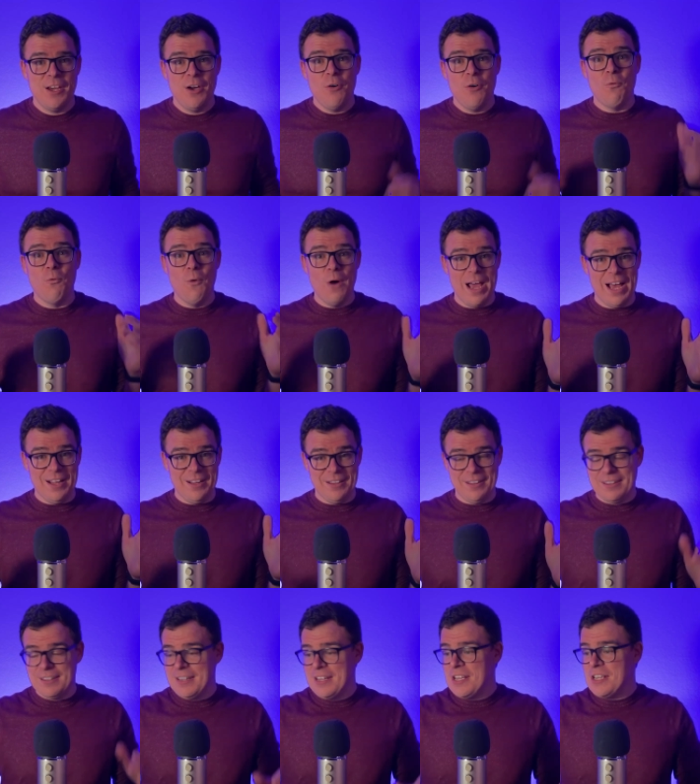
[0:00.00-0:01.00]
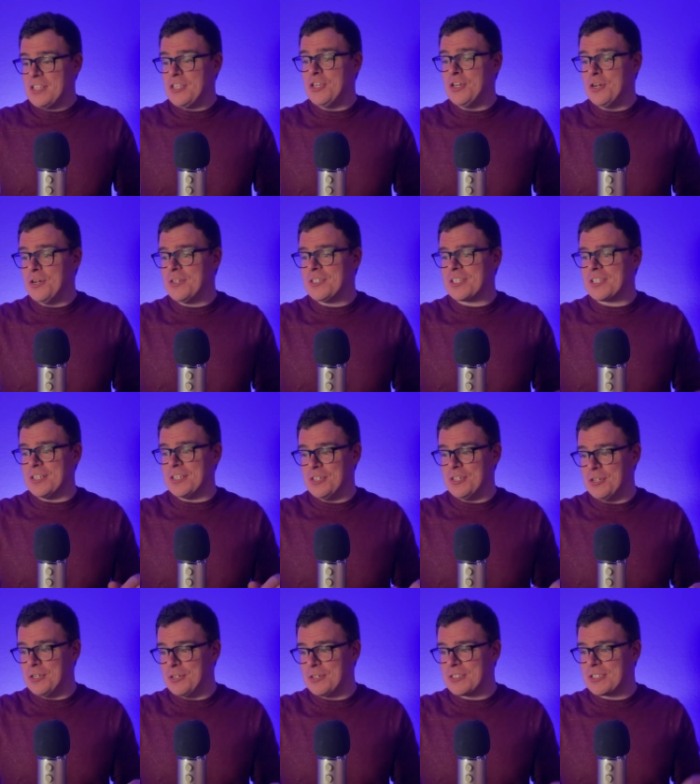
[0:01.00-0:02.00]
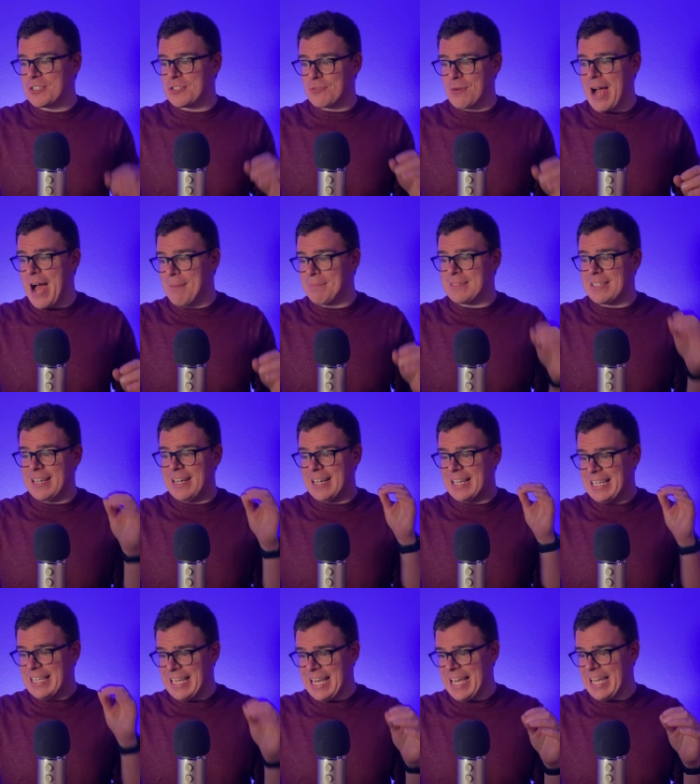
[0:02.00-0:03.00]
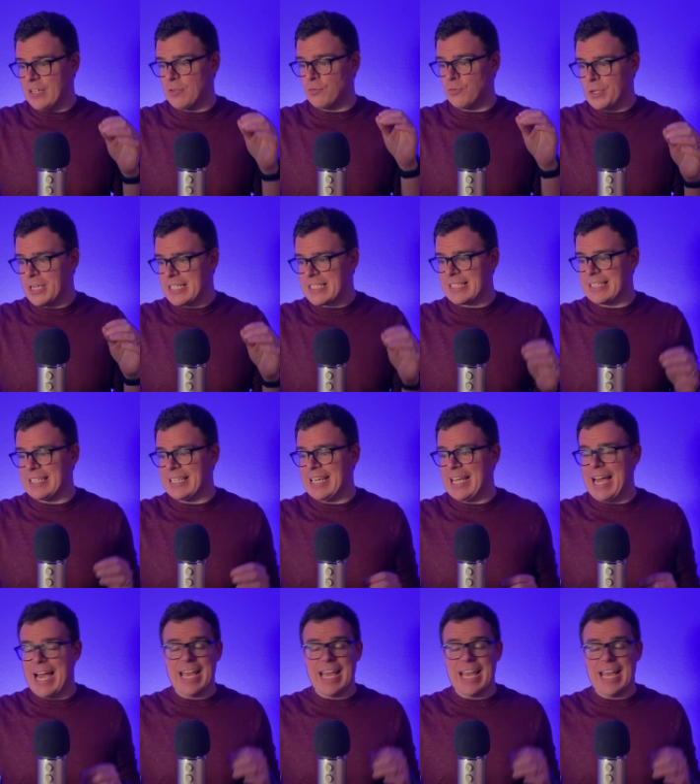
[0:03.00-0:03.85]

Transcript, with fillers: Well, Huge news dropped again recently.